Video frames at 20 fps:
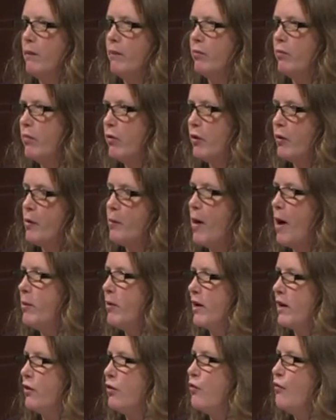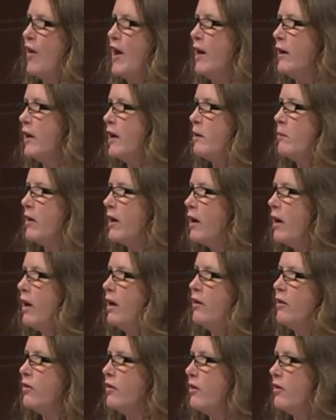the Republic is failing
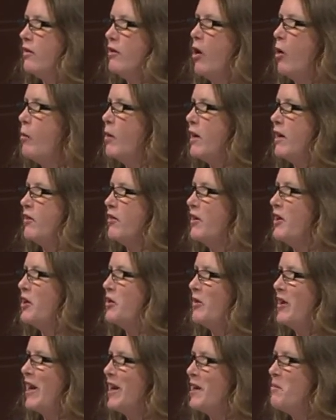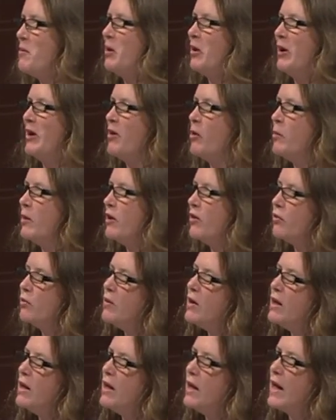because nobody is literate anymore and nobody's
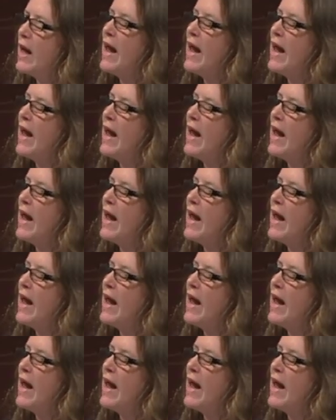reading.